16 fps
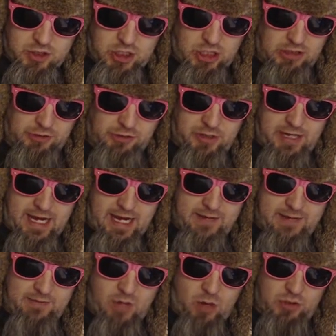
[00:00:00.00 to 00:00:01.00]
Children
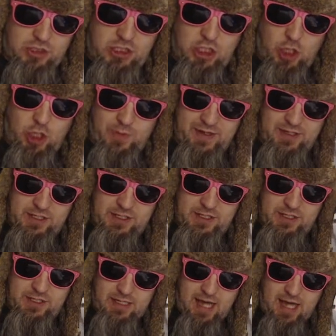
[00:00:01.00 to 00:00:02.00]
and most
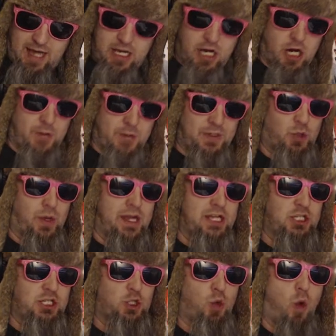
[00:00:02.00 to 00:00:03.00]
humans can hear
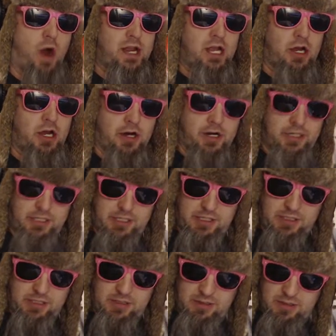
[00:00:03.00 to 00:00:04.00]
between 20
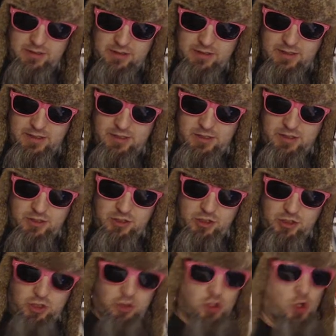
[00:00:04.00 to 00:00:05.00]
hertz
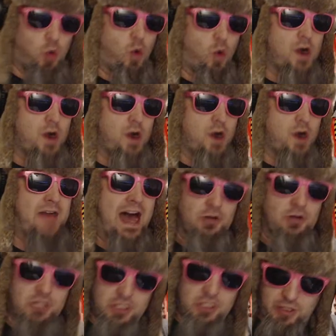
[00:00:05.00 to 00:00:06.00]
to
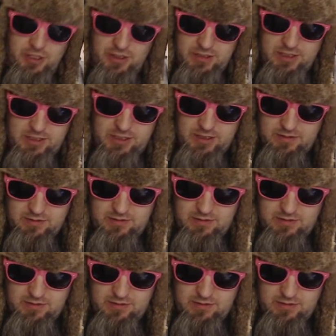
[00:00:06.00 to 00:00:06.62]
20,000 hertz.